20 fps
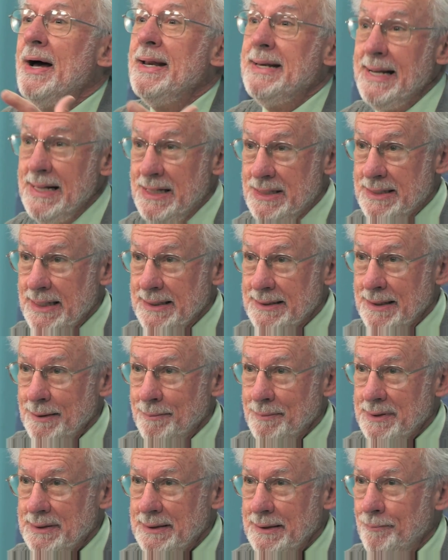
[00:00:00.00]
are the hadith
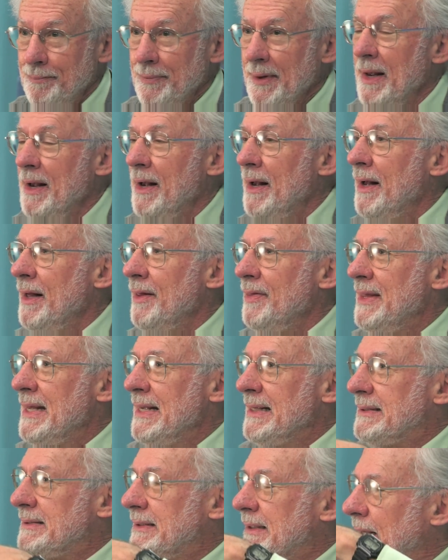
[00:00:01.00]
systems.
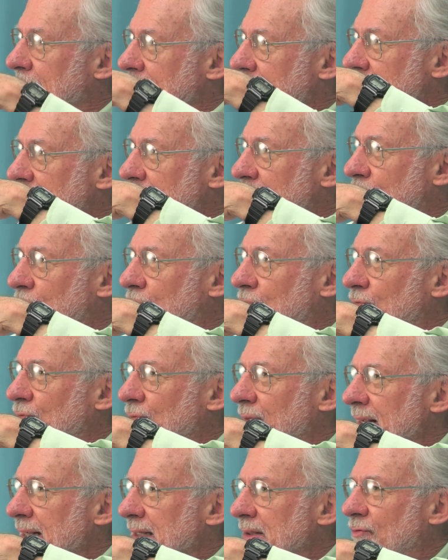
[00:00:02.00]
These, these,
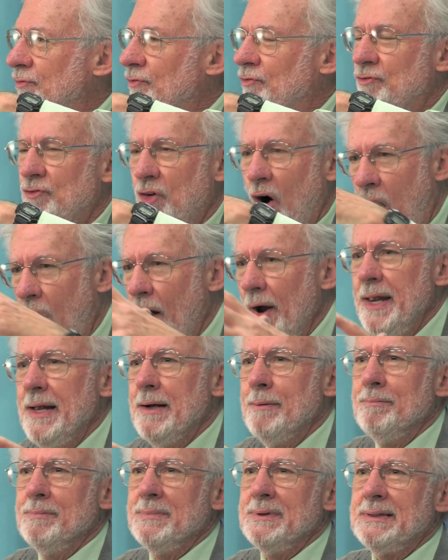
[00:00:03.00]
these
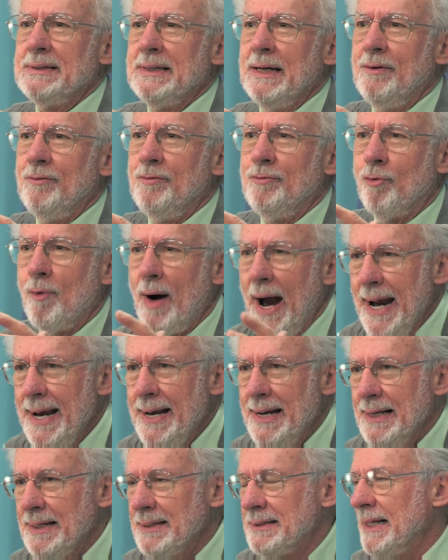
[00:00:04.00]
volumes of
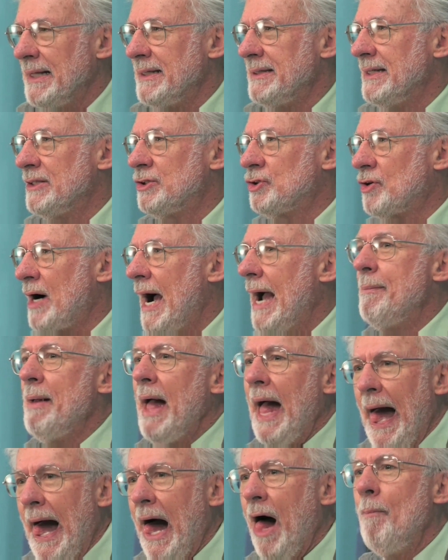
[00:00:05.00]
writings that
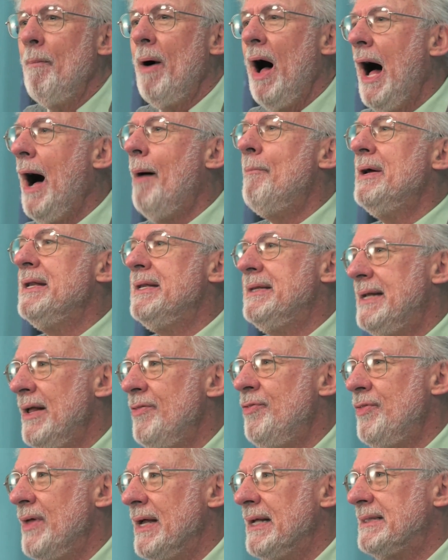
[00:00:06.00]
describe how Muhammad
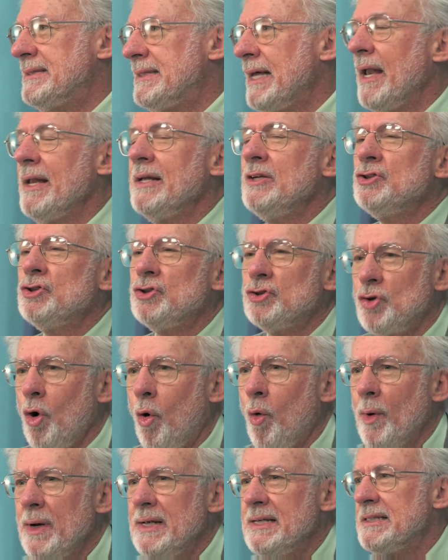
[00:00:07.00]
did things, telling
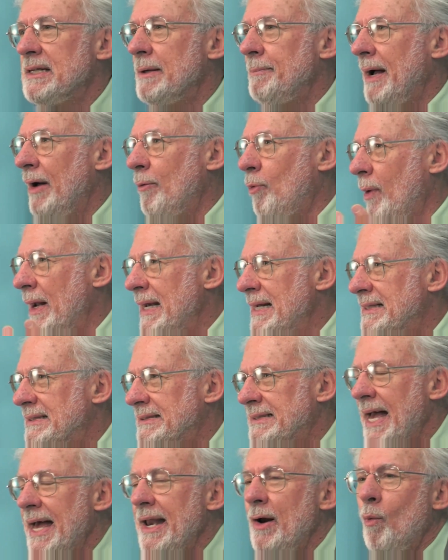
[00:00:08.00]
stories about what he
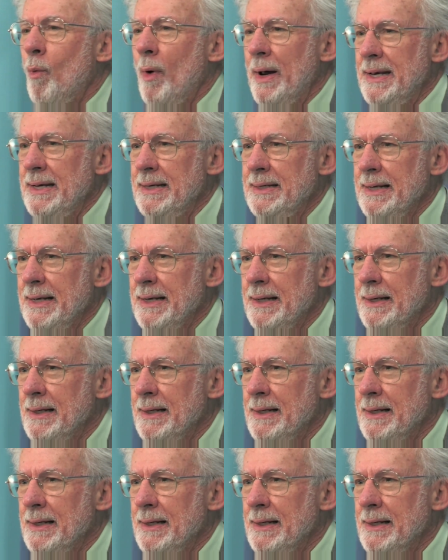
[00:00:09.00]
said and what he